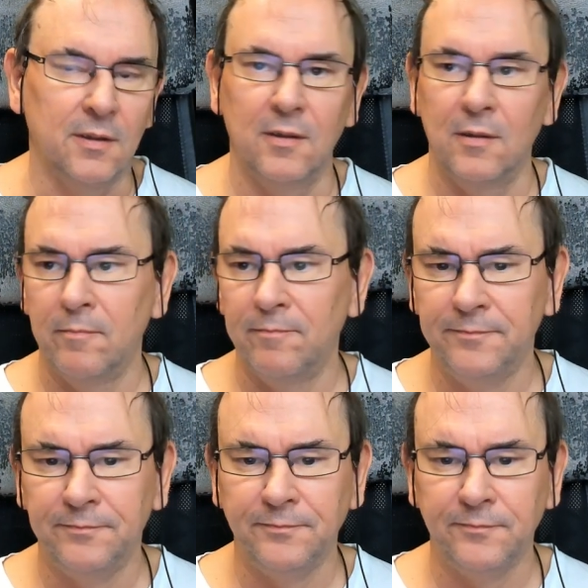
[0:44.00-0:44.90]

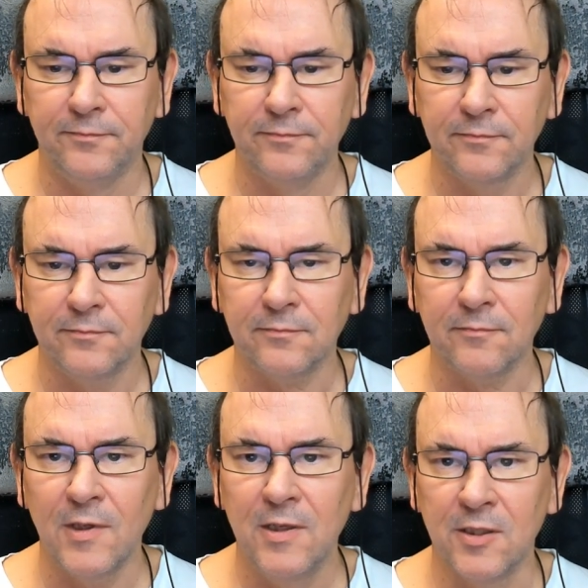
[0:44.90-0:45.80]
Um,
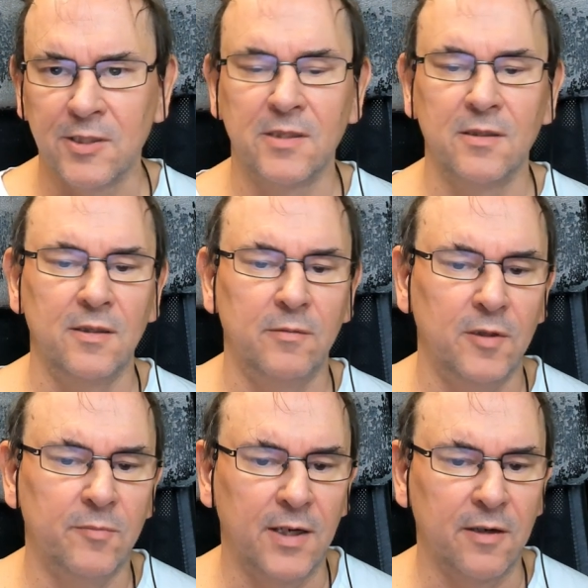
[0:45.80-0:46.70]
just as a
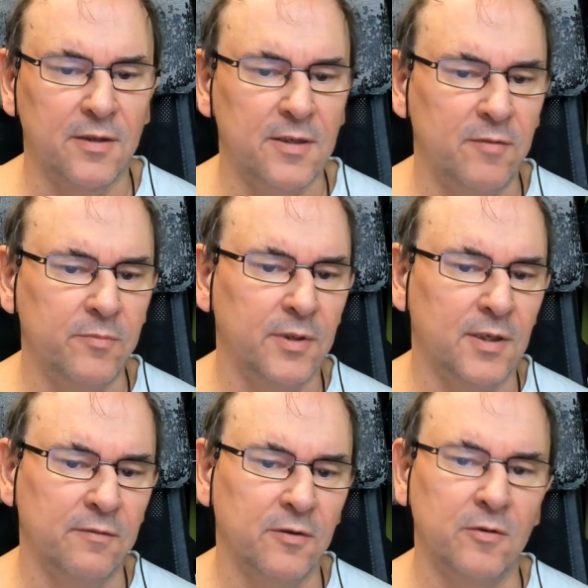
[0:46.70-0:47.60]
little bit of
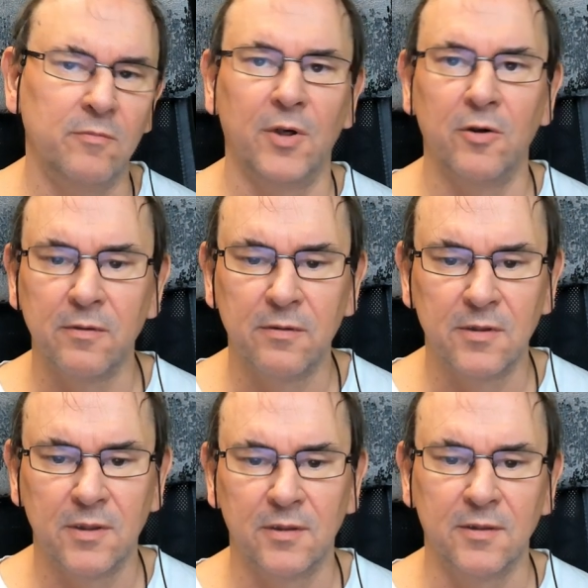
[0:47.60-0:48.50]
background, I've, owned
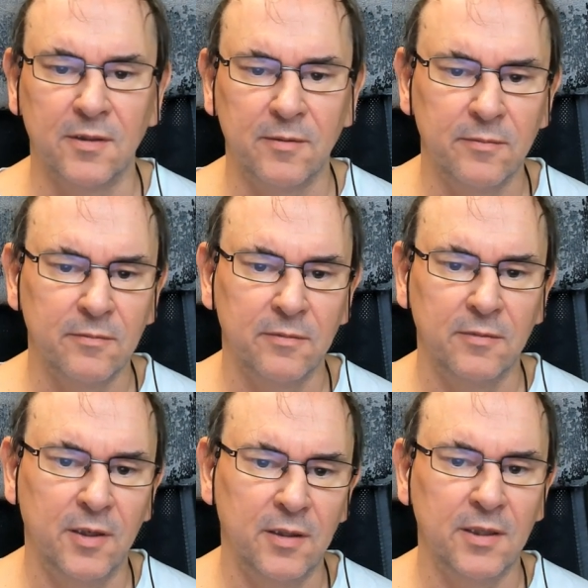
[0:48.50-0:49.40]
both
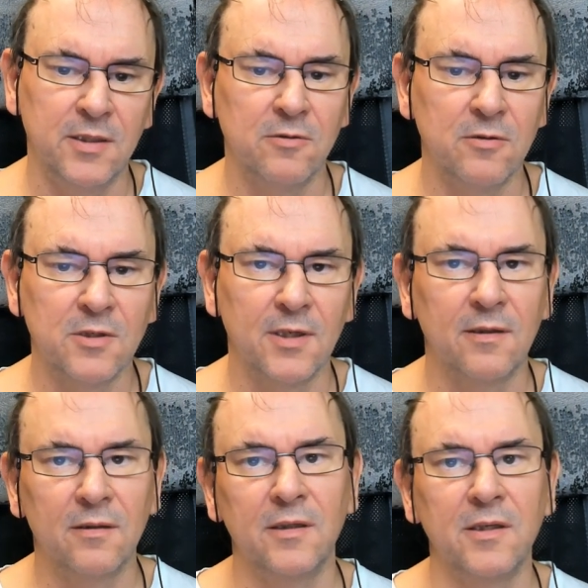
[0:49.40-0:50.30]
um,
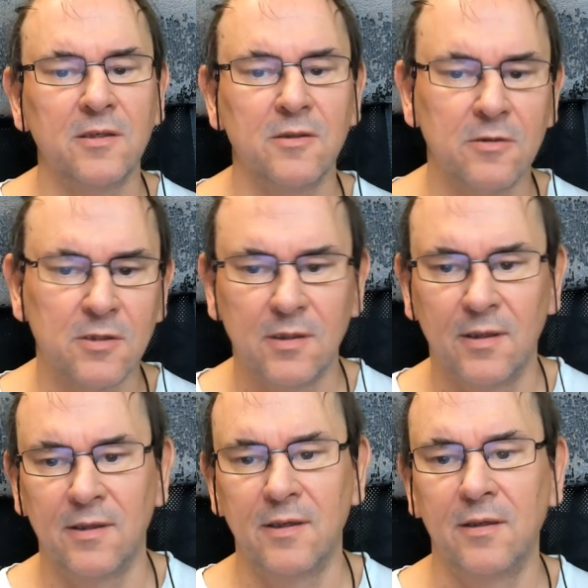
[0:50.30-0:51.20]
Asus and
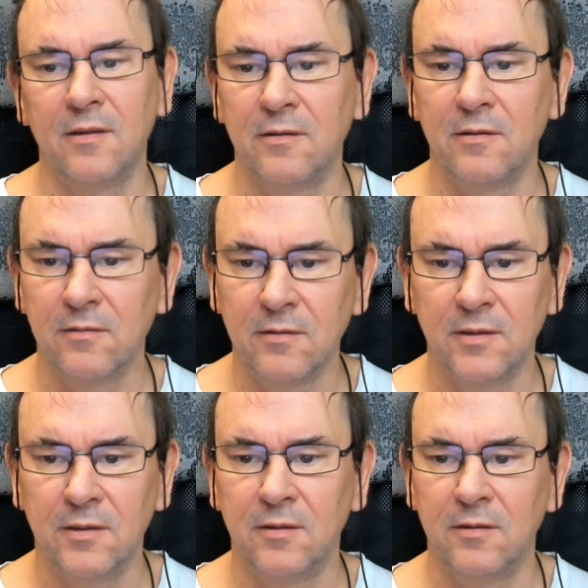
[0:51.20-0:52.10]
Linksys high-end
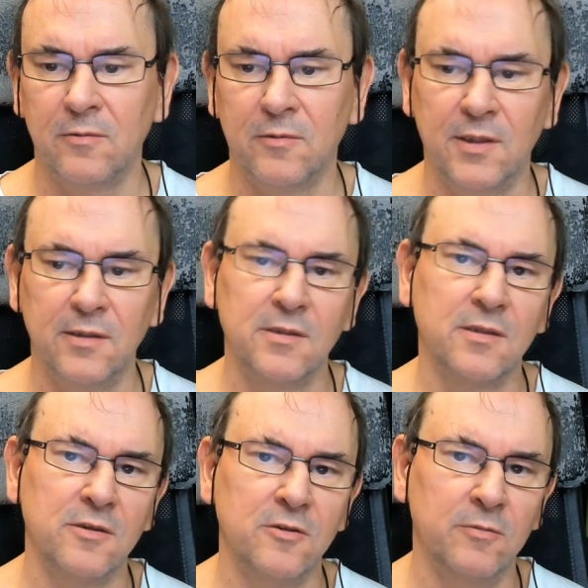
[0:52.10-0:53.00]
uh,
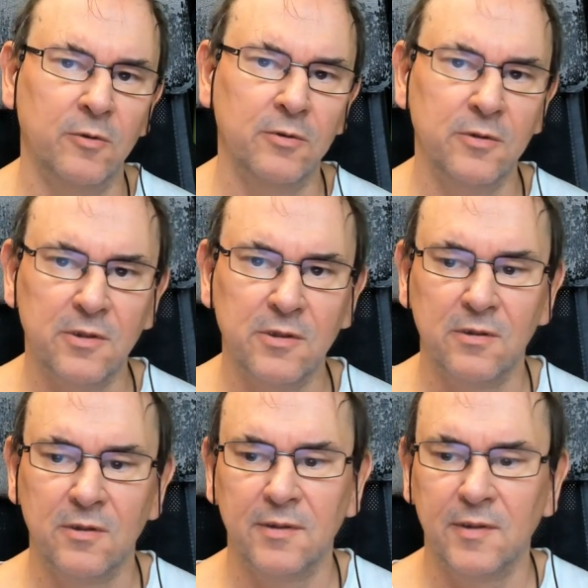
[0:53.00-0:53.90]
wireless consumer
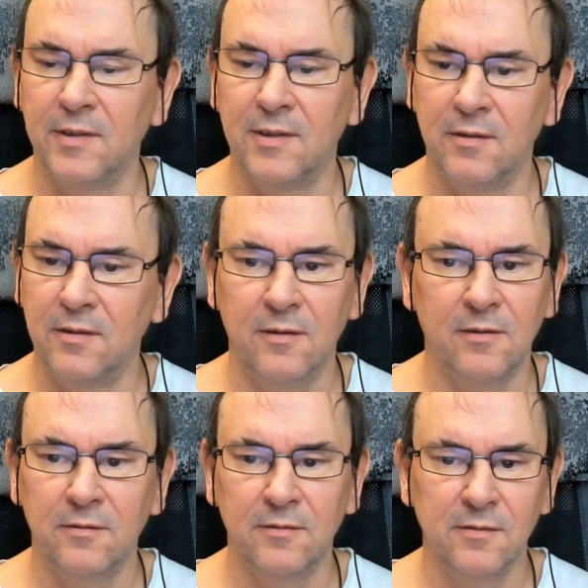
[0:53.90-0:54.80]
routers, and,
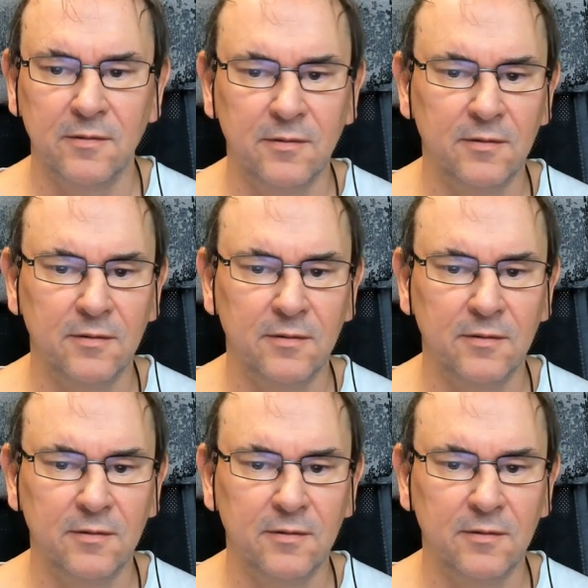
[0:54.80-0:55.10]
and,